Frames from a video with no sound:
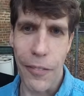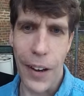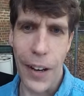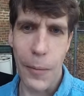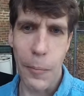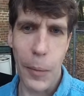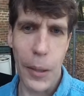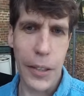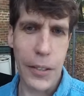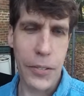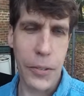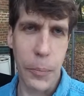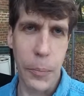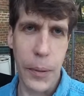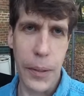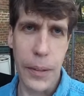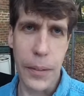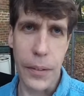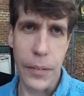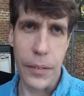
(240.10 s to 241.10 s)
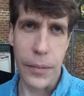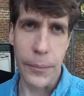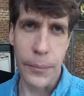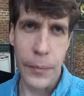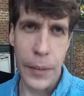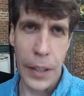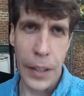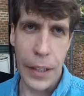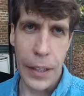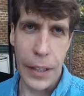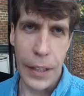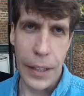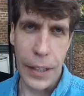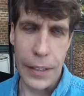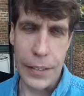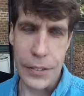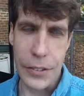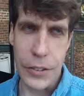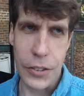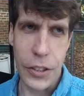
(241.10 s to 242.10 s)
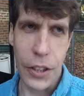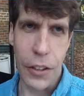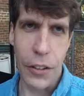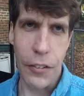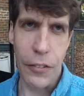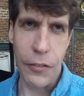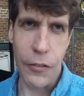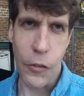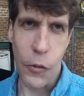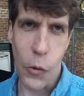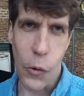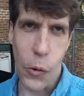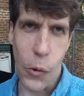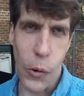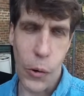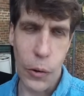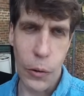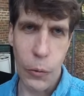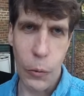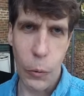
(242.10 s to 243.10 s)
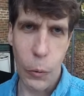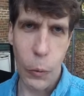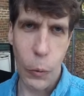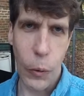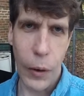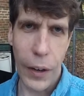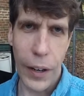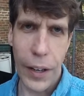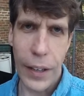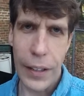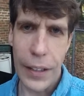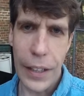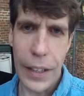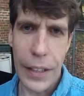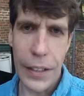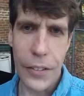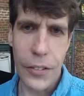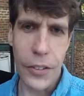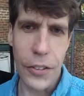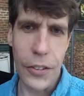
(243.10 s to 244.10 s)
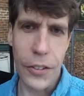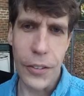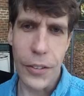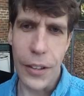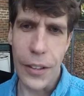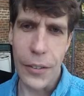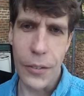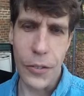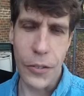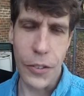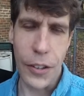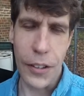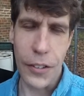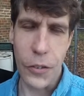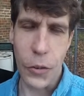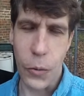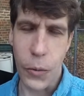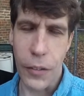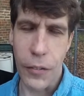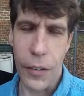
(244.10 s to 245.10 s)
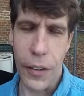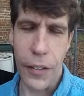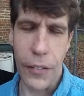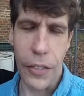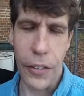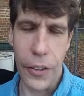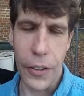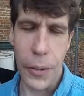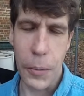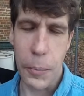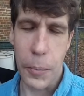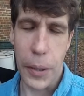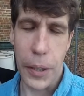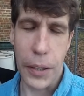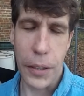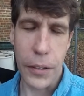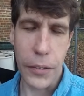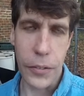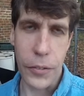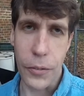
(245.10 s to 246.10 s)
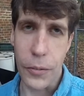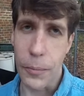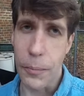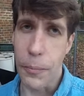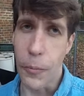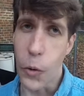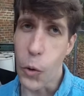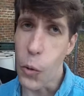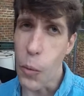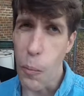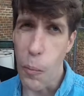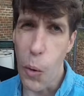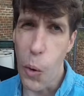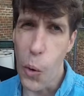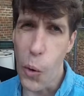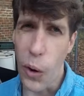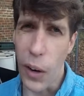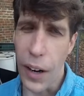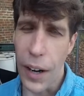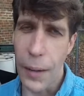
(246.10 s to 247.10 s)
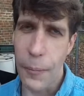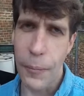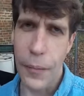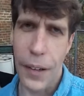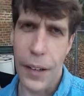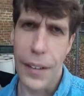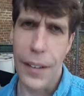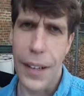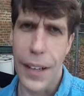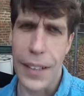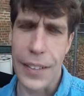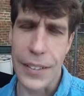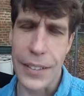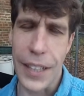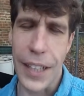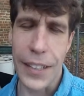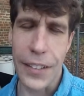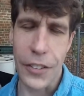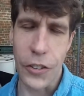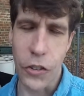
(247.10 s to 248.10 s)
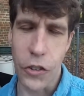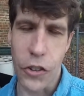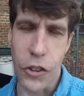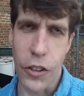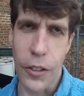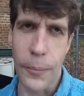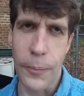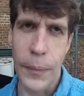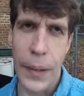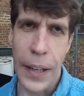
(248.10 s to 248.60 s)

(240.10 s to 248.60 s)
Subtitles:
$5 a piece. And so for what I needed to, it was like 25-30 bucks or more. I'm not exactly sure.